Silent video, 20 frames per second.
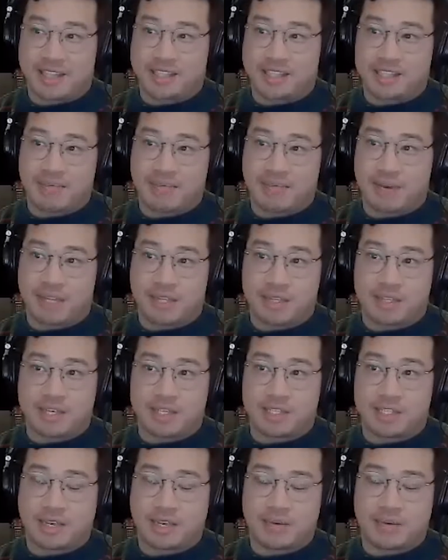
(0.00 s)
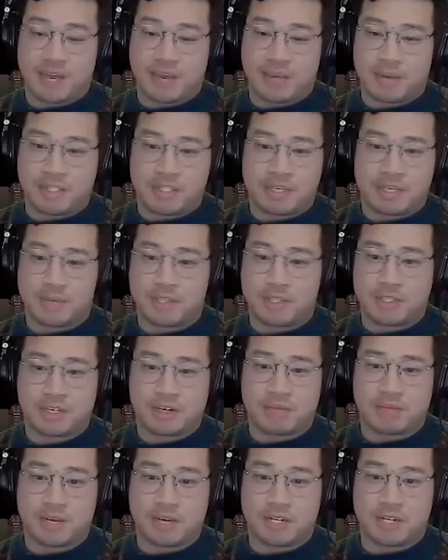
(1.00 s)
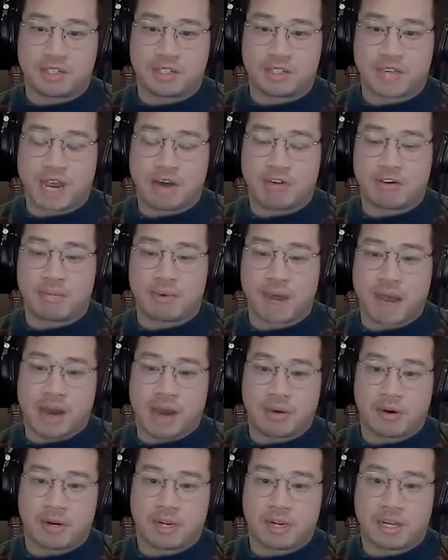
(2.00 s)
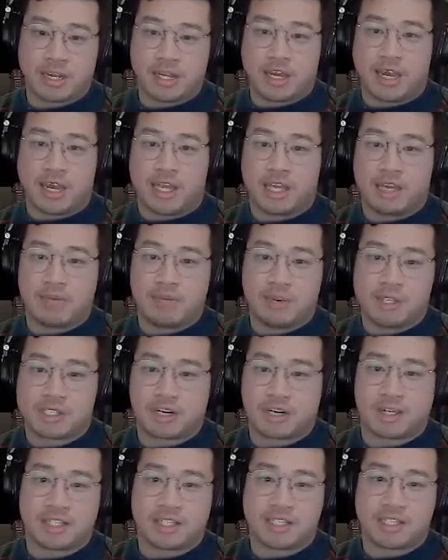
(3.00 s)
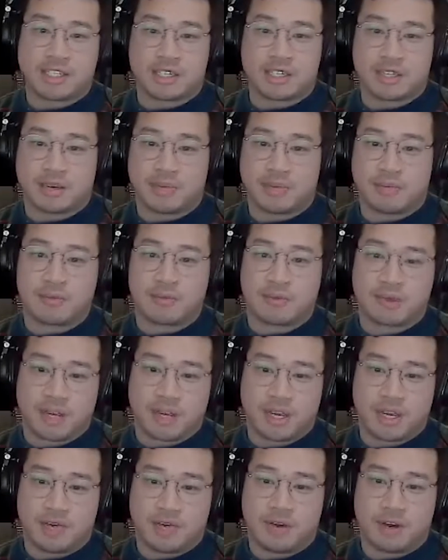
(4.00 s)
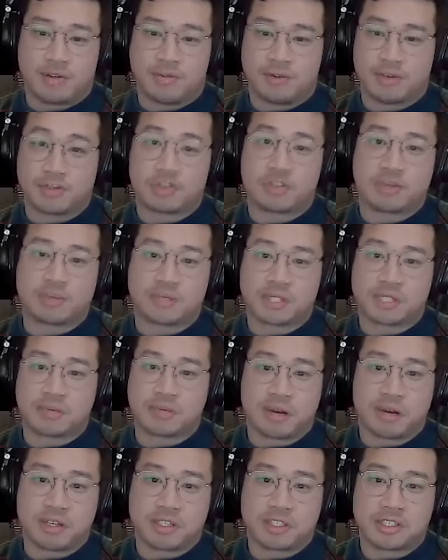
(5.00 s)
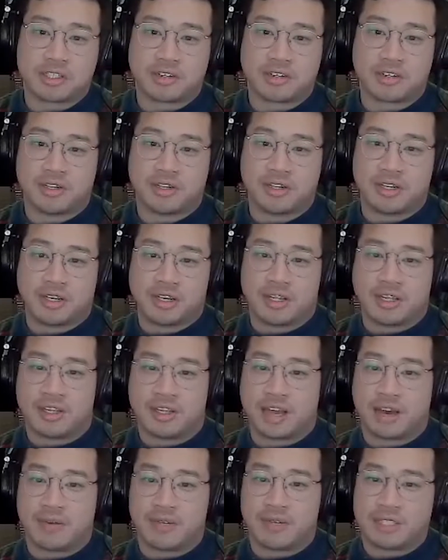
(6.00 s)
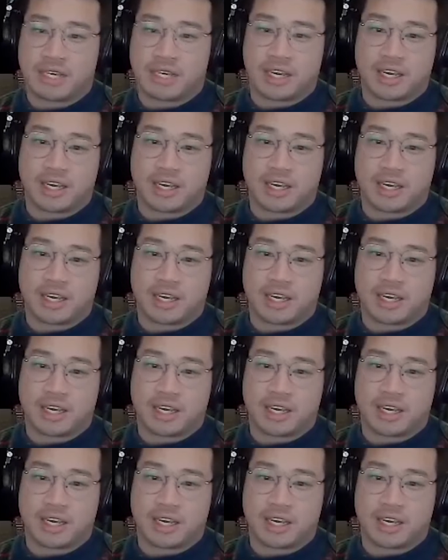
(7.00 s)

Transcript: same time, as someone turned me on to Tower of Power, and then we started listening to them on road trips as well. So that was like,